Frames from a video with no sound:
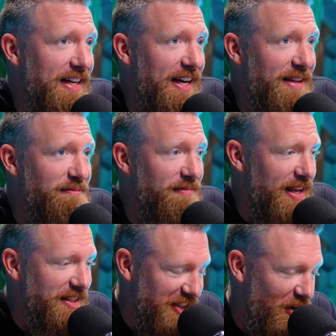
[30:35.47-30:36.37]
Uh, and
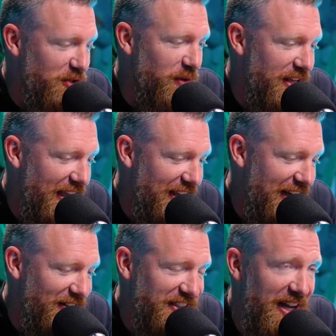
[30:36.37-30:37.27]
it starts with, yeah,
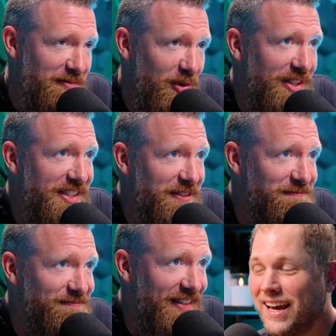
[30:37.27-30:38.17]
getting outside more. So
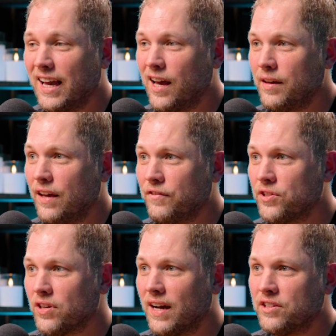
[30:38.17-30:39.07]
yeah, I love that. If you
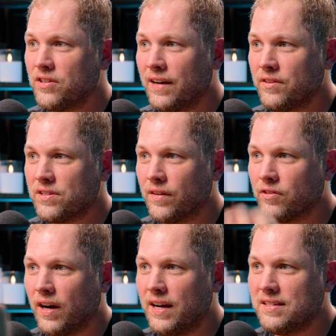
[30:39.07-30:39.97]
try to drive yourself
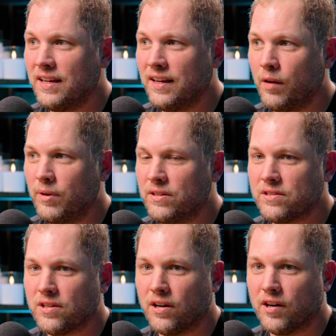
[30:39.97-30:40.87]
crazy, I mean,
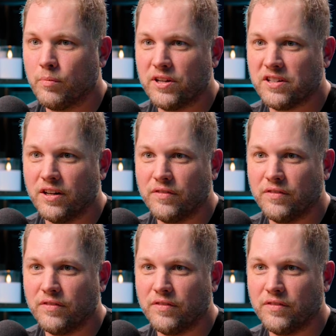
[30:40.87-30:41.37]
just turn on a bunch of